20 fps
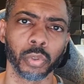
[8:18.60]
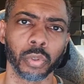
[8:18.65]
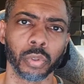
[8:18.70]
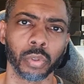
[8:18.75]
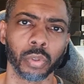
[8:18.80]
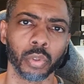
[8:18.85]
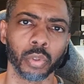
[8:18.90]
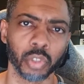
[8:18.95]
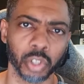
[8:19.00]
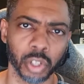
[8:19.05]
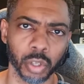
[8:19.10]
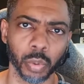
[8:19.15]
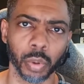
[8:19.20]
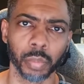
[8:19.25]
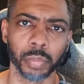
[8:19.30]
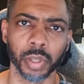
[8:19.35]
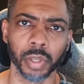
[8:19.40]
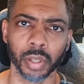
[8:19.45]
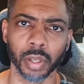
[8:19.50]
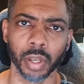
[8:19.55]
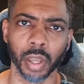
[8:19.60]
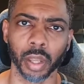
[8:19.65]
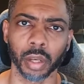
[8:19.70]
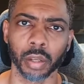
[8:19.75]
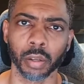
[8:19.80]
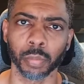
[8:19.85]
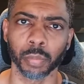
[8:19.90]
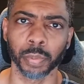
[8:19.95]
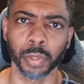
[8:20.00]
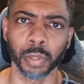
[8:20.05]
You see what I'm getting at
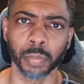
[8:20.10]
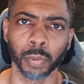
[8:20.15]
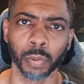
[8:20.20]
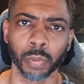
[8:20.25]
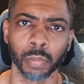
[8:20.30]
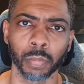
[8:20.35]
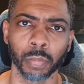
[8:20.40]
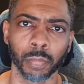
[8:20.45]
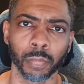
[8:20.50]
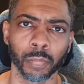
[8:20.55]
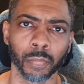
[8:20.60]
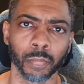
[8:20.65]
here, people?